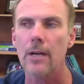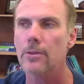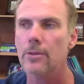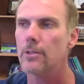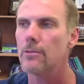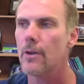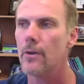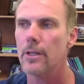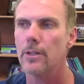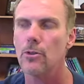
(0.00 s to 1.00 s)
and that was under
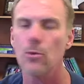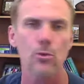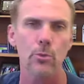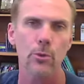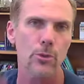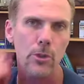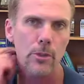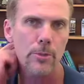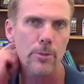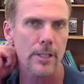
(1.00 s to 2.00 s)
very unusual
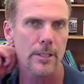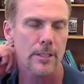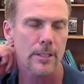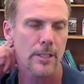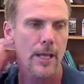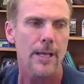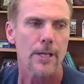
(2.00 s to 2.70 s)
circumstances.